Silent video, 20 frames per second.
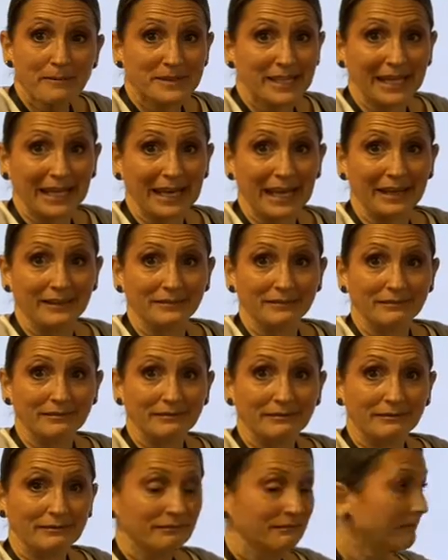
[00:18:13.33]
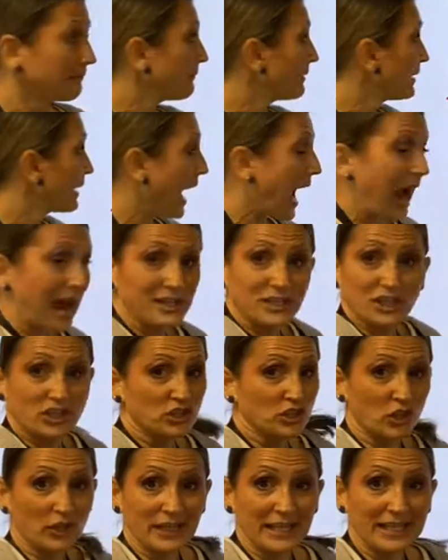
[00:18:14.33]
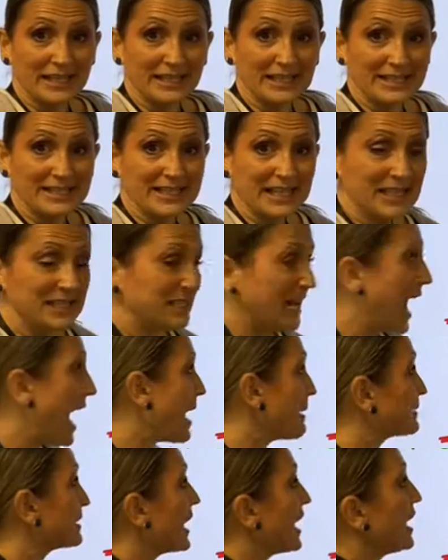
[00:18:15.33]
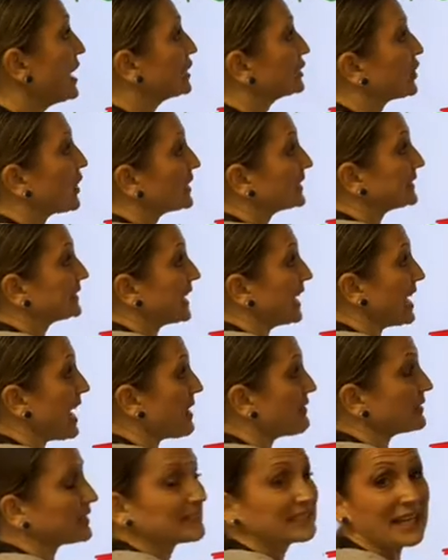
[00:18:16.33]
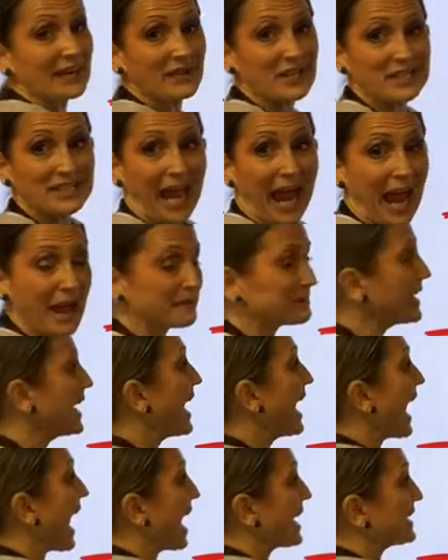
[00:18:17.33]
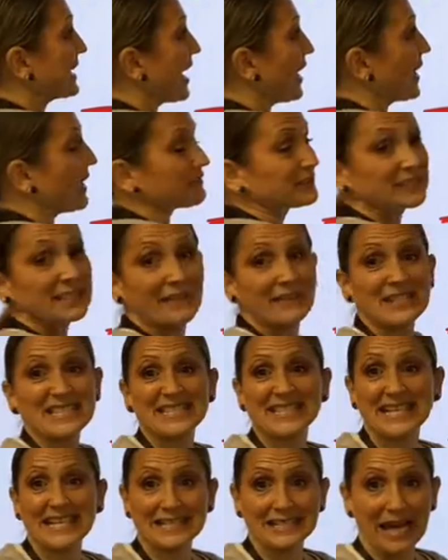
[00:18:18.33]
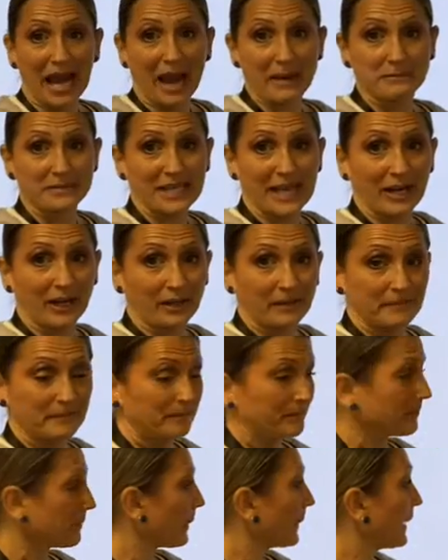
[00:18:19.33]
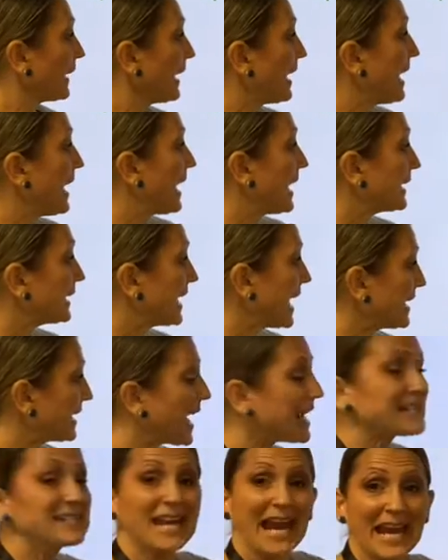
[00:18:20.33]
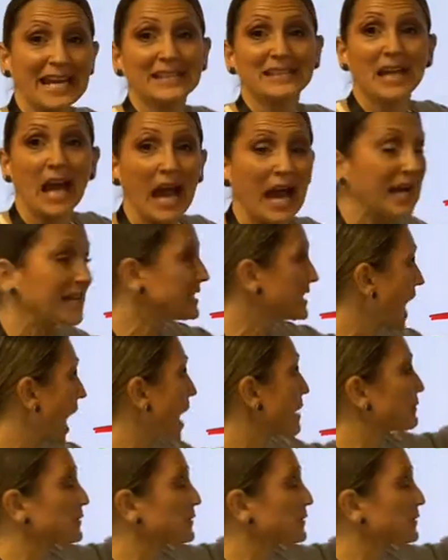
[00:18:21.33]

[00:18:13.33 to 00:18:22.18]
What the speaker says: again. I just turn it into 10 dimes. So instead of having 7 dimes, I now have 17 dimes there. Can I take 9 dimes